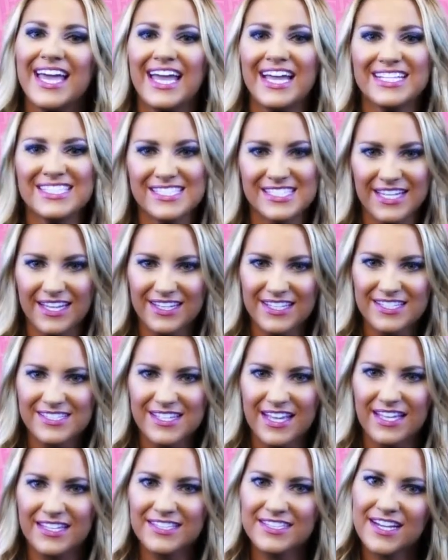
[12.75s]
and Sun
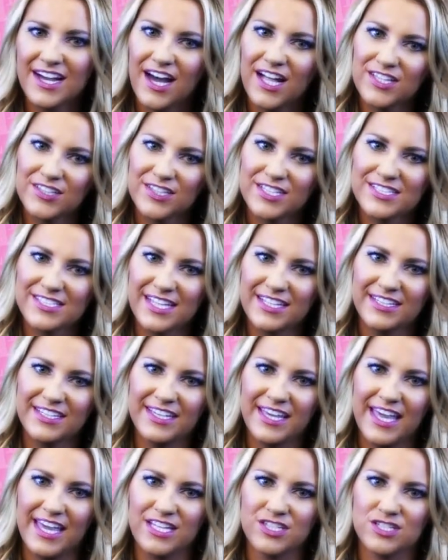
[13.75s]
Extend
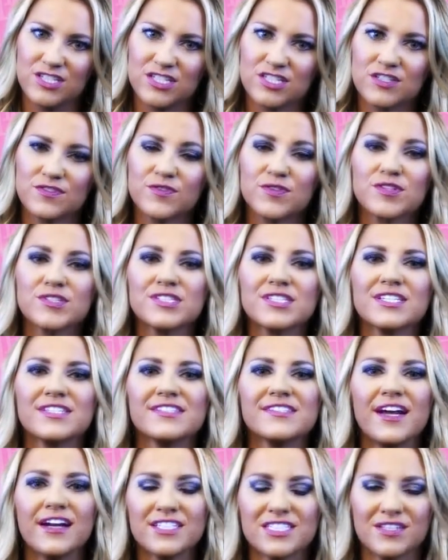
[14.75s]
color-extending agents for a
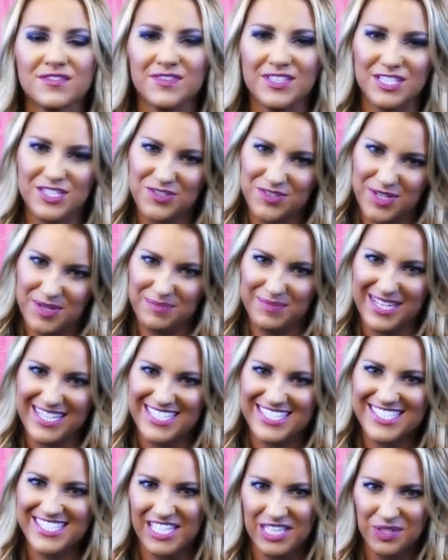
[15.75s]
seductively
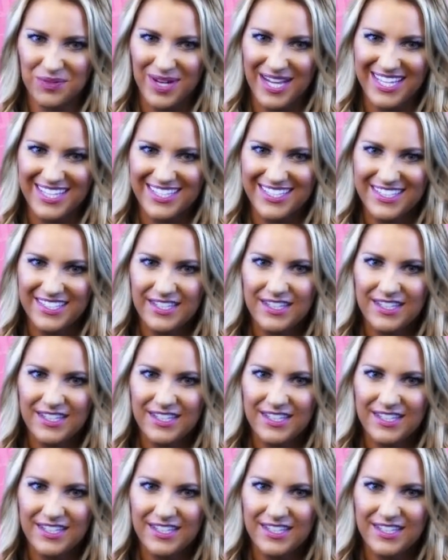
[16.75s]
streamlined silhouette.